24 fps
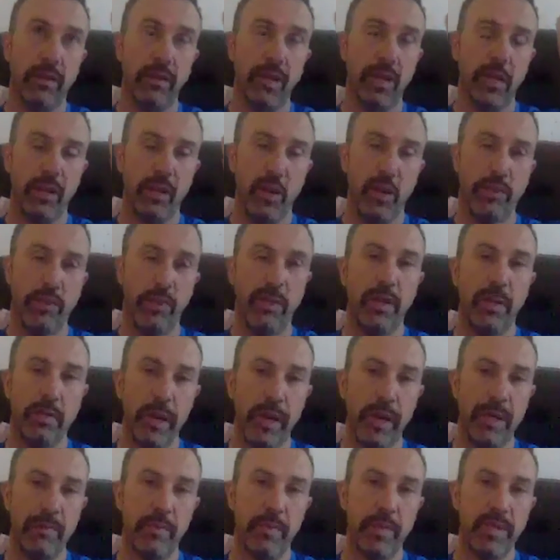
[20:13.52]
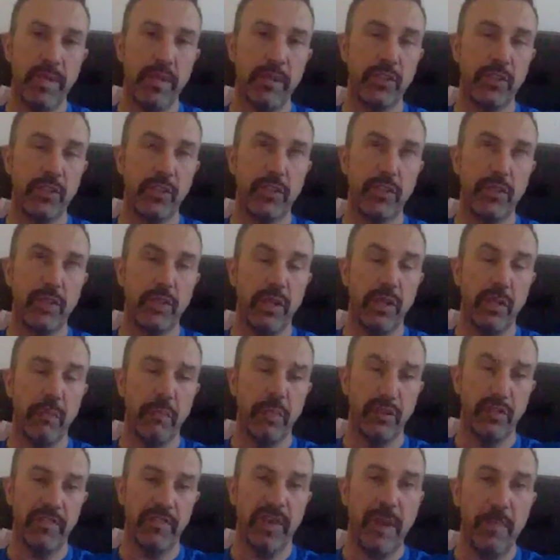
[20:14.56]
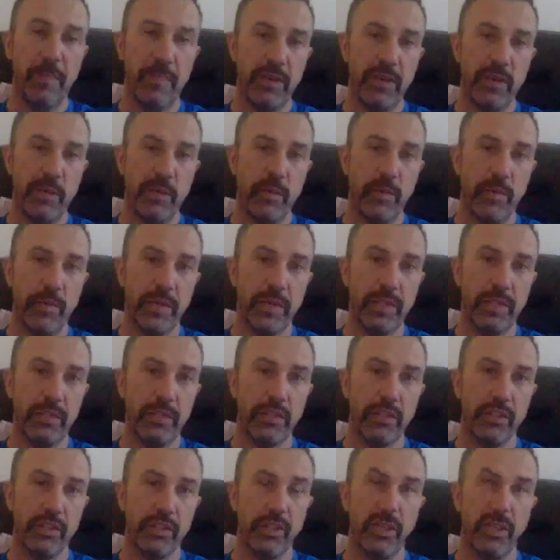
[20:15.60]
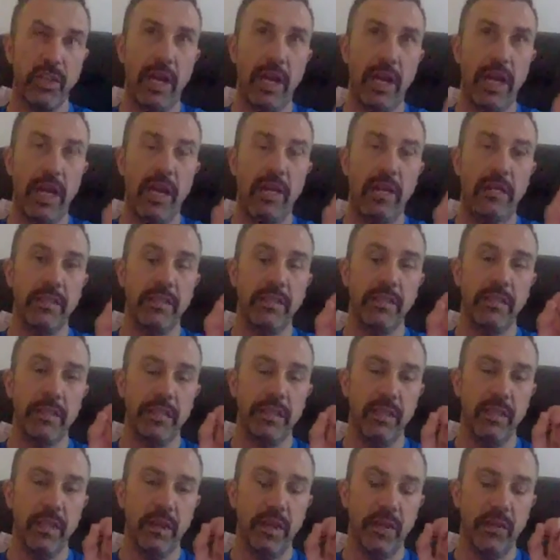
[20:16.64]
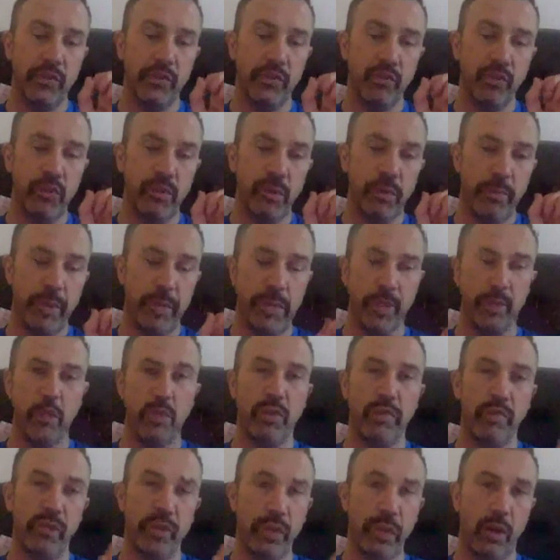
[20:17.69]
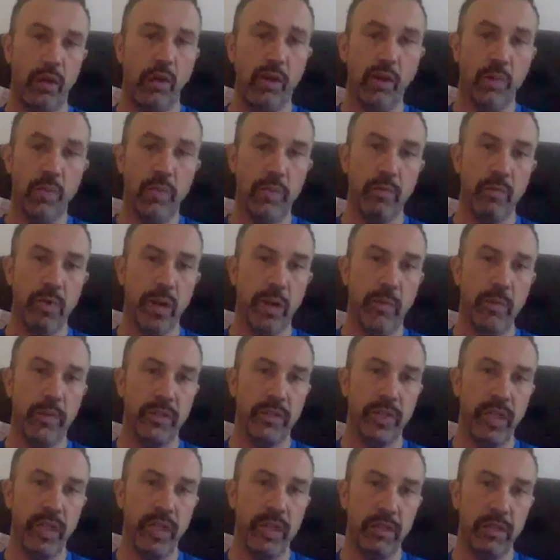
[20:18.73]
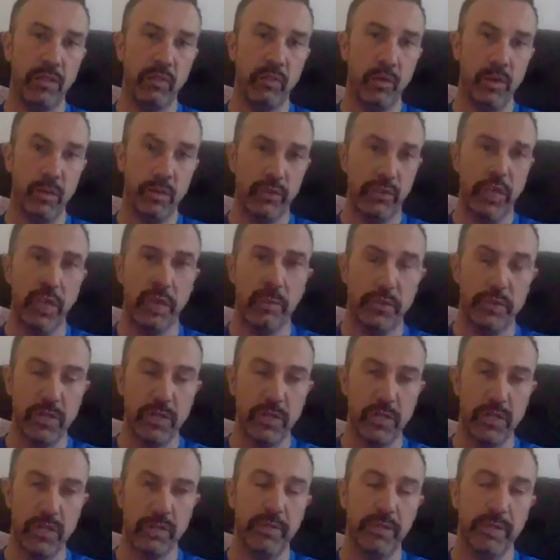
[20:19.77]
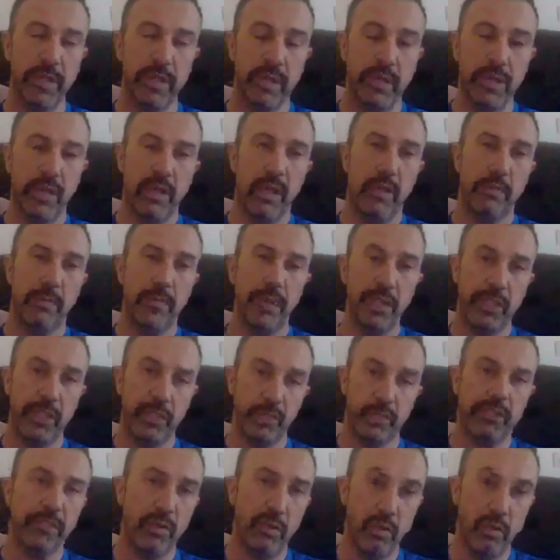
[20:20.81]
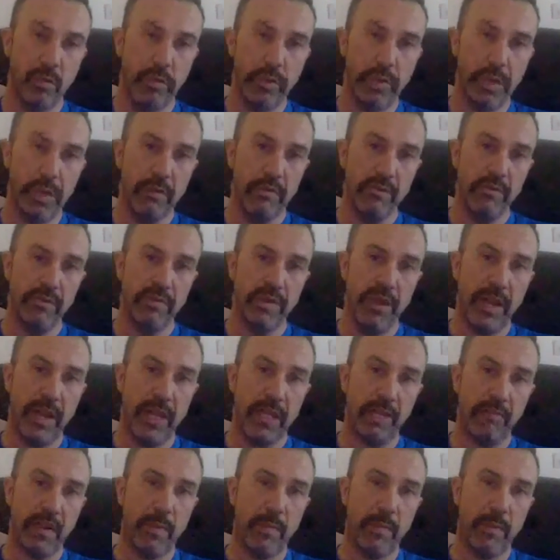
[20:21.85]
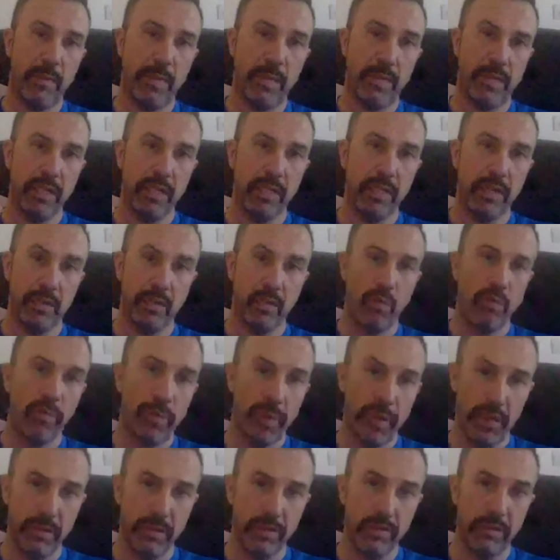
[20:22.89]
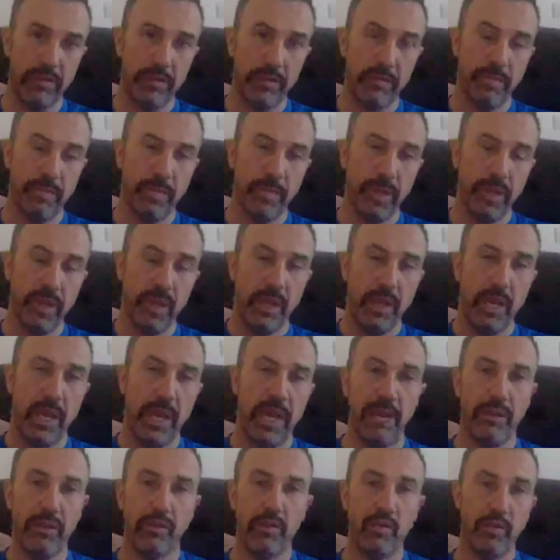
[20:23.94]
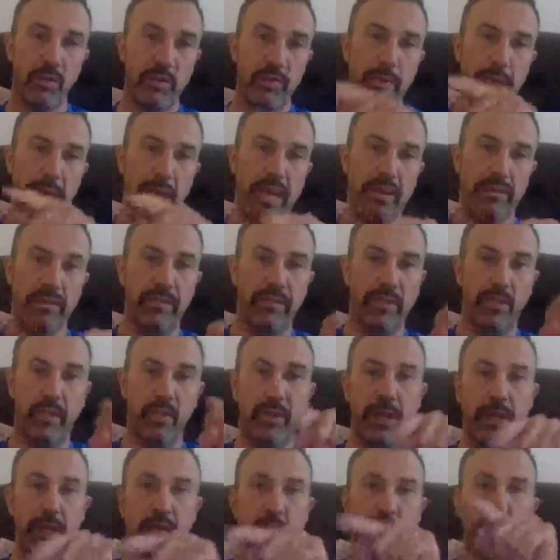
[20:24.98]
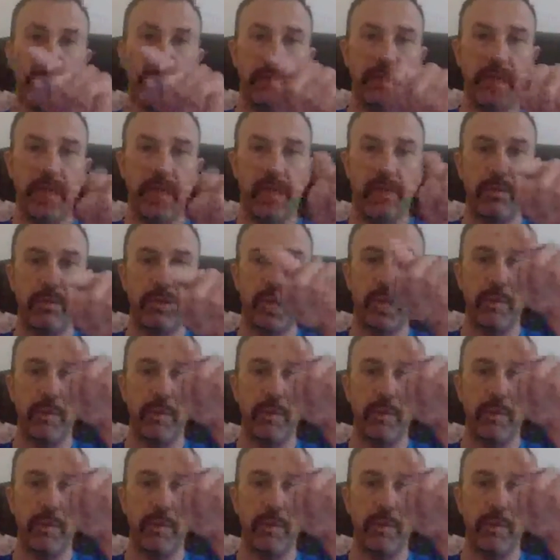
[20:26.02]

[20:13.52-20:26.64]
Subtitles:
Copacabana Beach, my family on the beach, and I drew a picture of a globe representing the World Championships, a picture of the European flag representing the Europeans, and I drew a path that just went up and down,